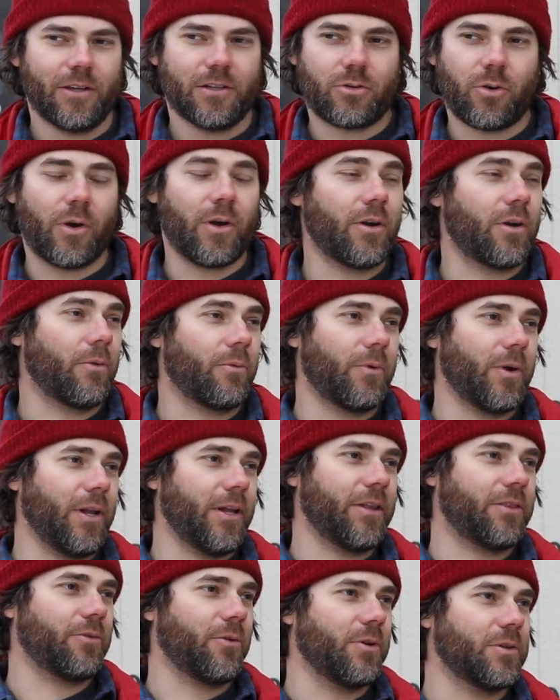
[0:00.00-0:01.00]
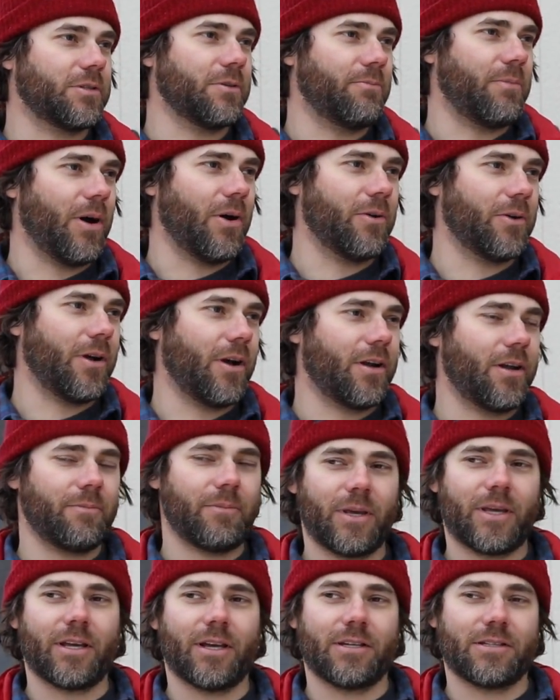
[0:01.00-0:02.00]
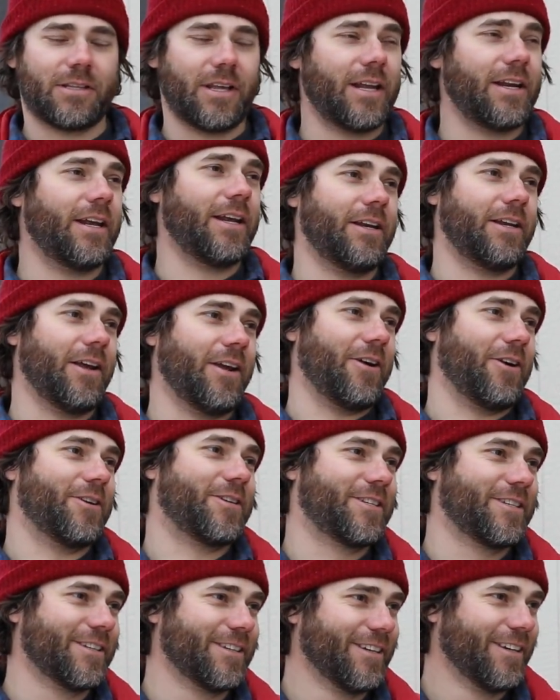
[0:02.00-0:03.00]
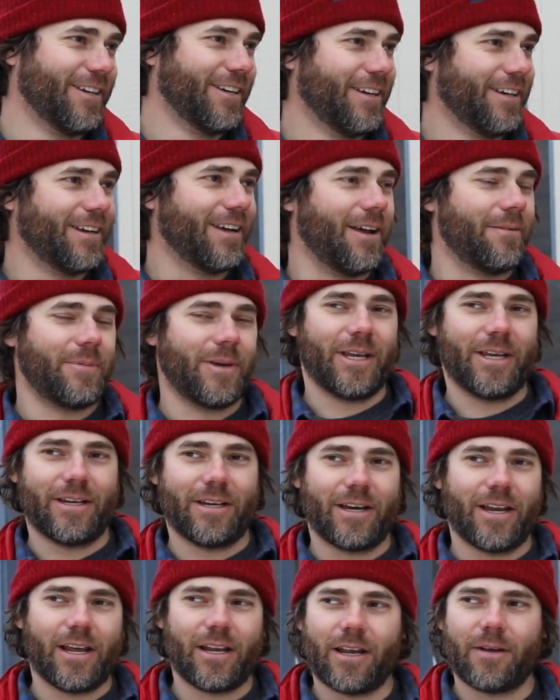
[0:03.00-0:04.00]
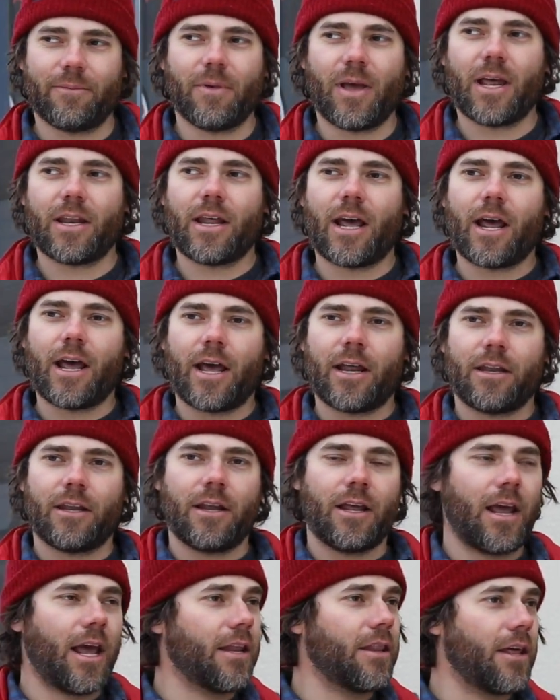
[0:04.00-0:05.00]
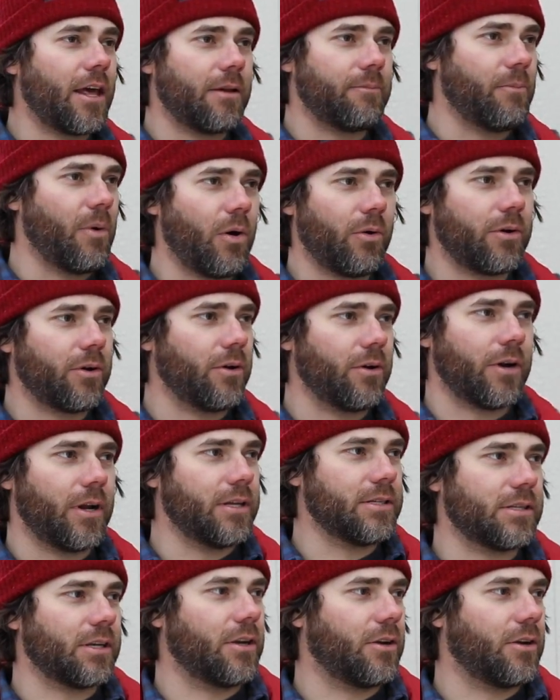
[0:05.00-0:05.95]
Toyota really threw us a bone on it because they need gears. Yep. I mean, and that motor is a